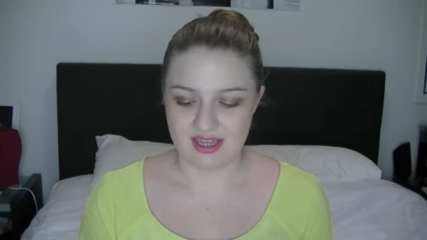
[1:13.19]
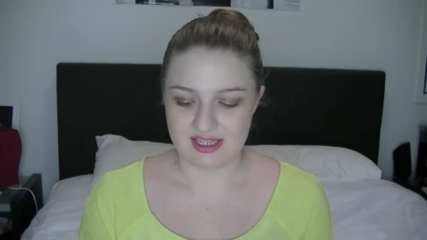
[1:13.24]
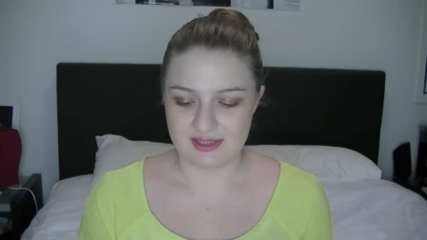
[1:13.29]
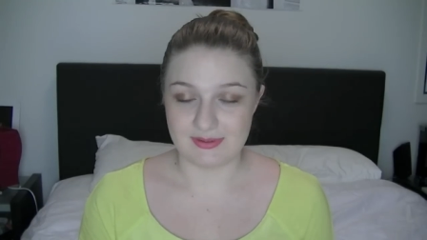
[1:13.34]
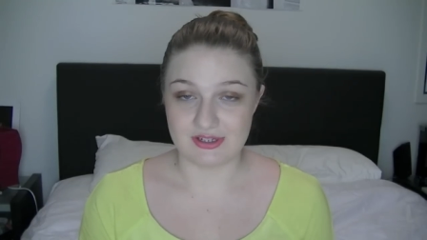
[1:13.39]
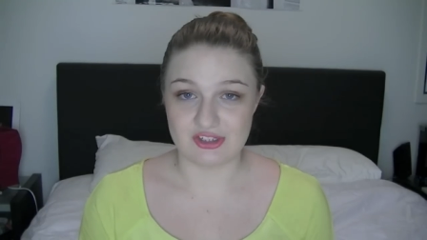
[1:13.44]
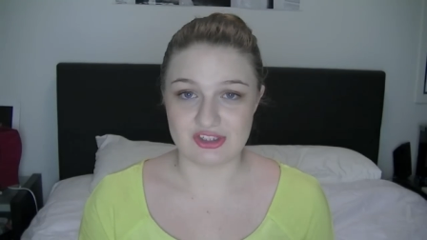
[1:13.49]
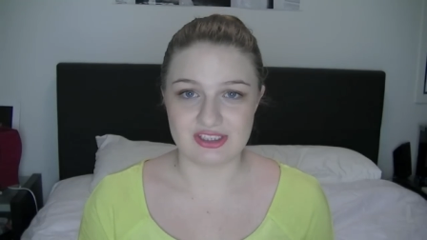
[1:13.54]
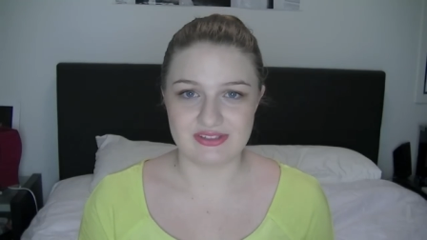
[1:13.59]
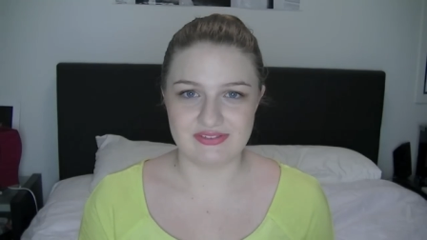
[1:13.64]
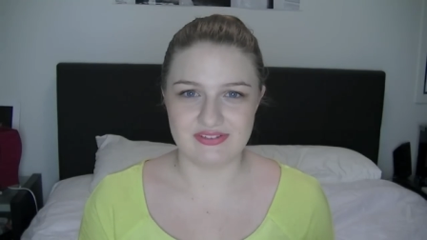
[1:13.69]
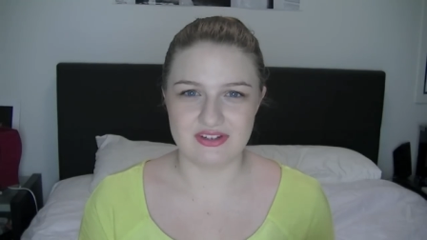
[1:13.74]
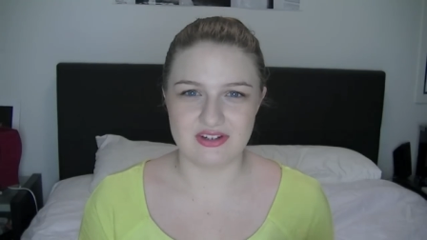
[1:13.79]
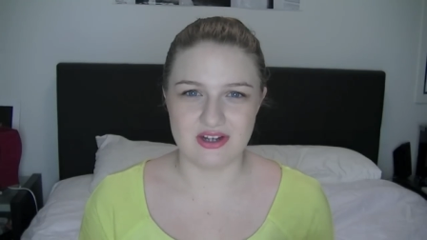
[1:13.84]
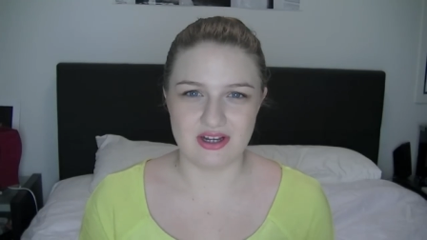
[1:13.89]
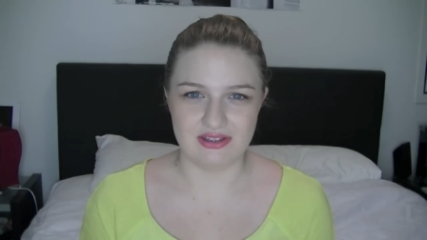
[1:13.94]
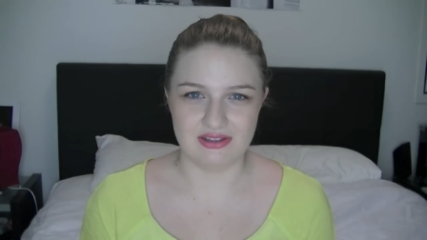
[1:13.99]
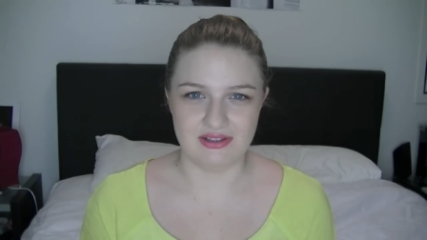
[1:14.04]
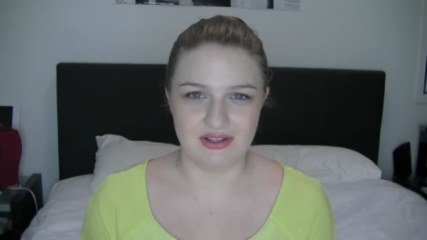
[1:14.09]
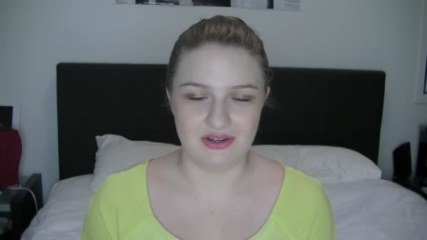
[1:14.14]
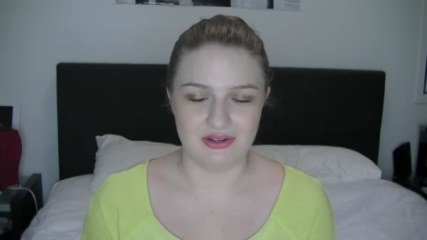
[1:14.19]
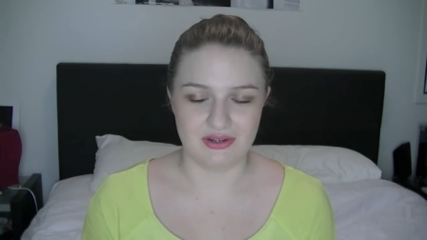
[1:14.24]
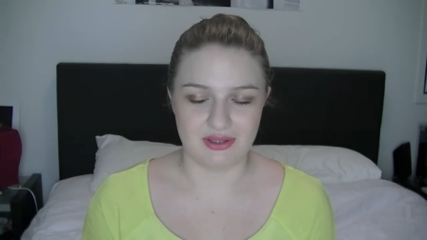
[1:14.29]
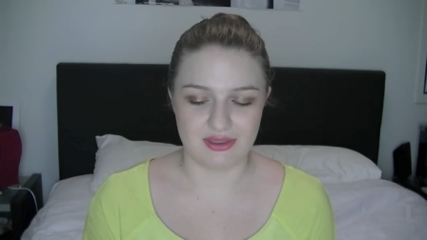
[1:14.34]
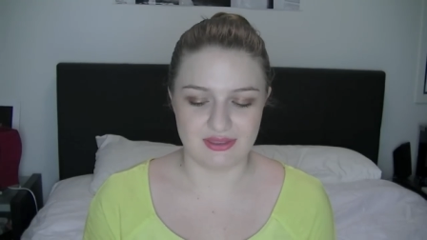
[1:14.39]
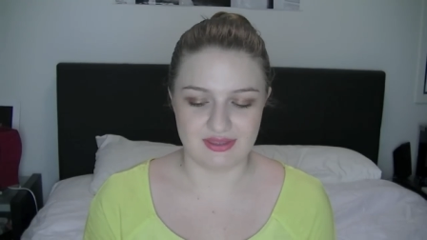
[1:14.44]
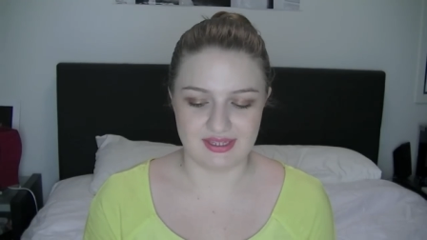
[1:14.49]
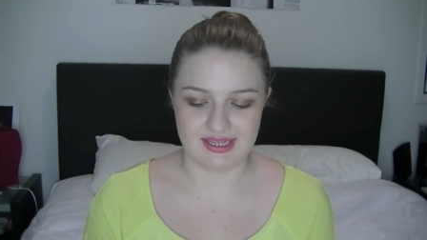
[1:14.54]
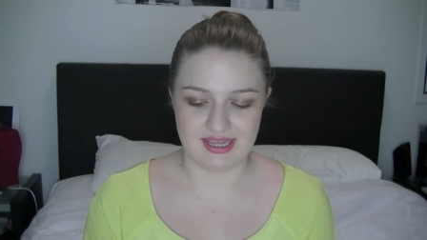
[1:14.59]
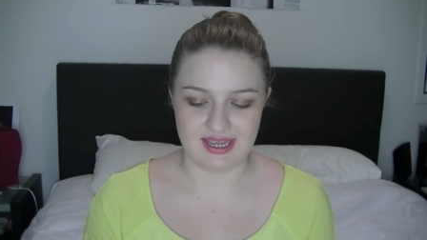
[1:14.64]
especially if you've got long,
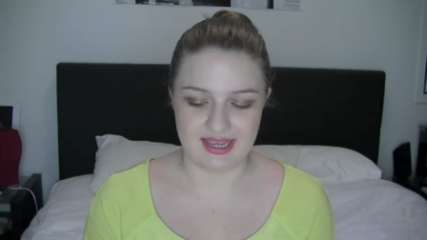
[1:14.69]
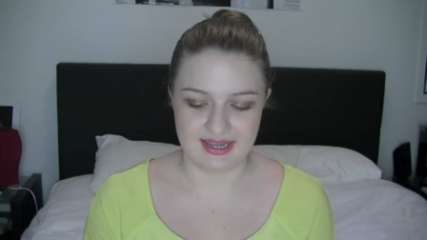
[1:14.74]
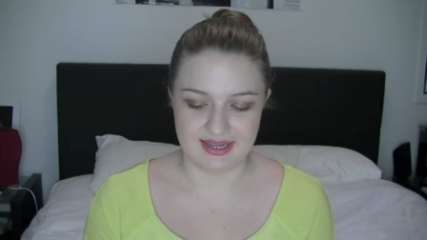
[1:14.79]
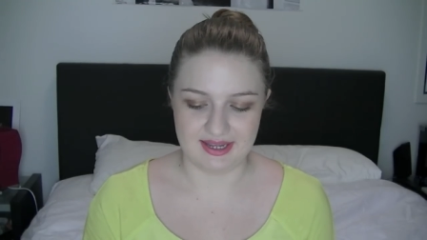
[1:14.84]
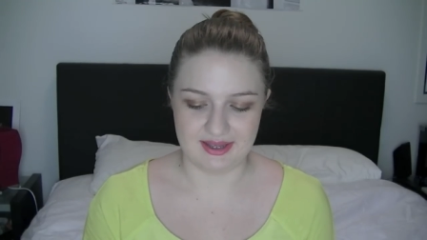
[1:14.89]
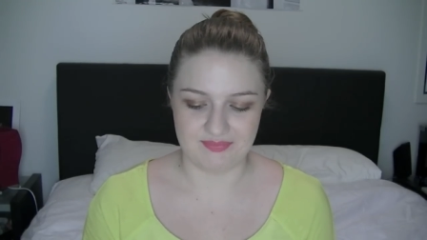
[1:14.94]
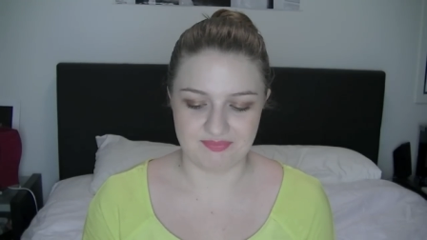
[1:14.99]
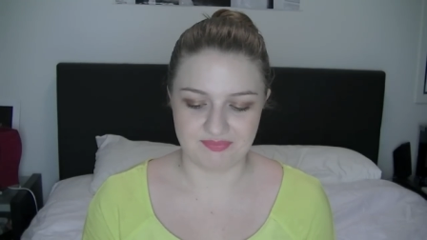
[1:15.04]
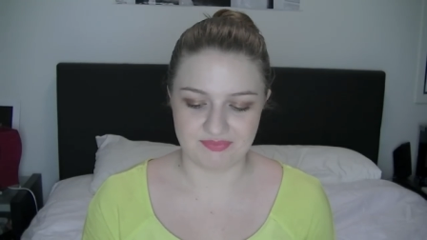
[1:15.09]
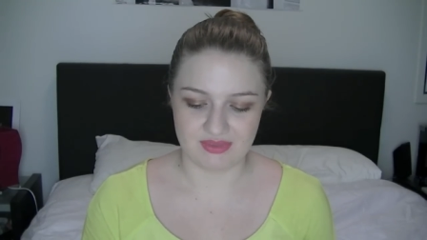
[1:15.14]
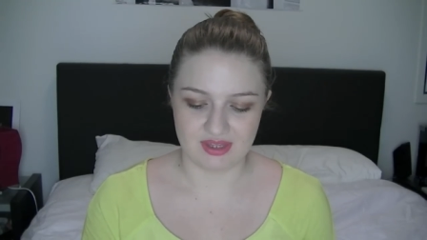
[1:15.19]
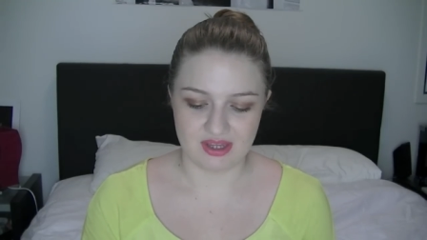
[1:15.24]
thick hair.